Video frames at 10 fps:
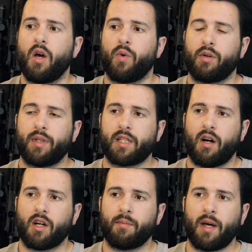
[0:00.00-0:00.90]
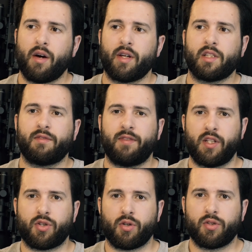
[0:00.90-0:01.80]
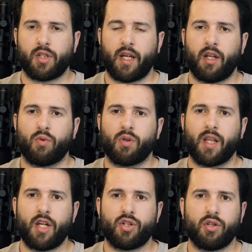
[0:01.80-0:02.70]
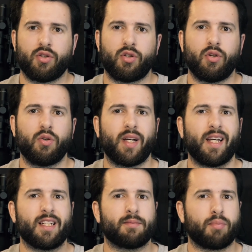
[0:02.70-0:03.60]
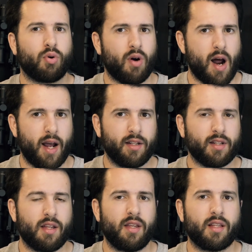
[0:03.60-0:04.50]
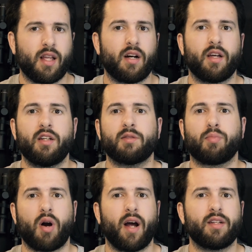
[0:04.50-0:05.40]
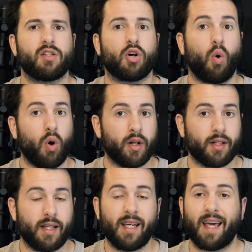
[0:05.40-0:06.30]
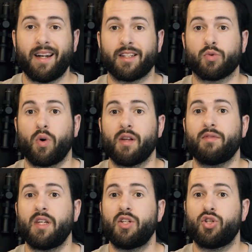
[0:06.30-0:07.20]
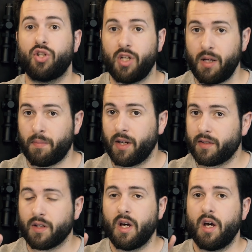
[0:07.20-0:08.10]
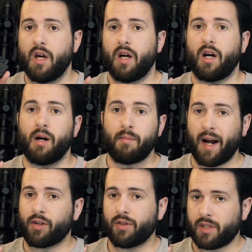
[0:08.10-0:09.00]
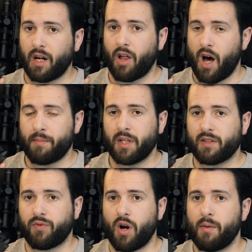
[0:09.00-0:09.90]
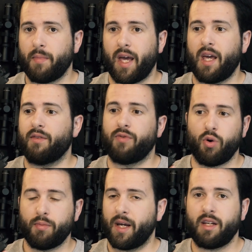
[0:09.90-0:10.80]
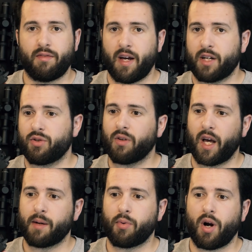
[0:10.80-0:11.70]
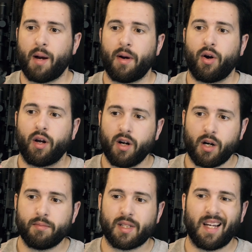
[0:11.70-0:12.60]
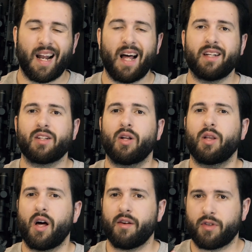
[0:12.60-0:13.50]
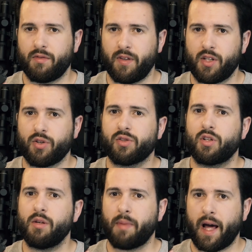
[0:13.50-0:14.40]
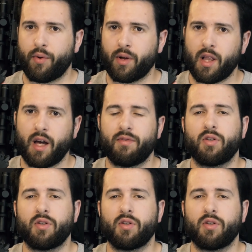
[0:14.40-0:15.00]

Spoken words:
when we talk about its features in relation to its price, I think that it is priced accordingly, again, as one of the cheapest micro style optics from a full manufacturer like Primary Arms. It has a lot of good features, good battery life,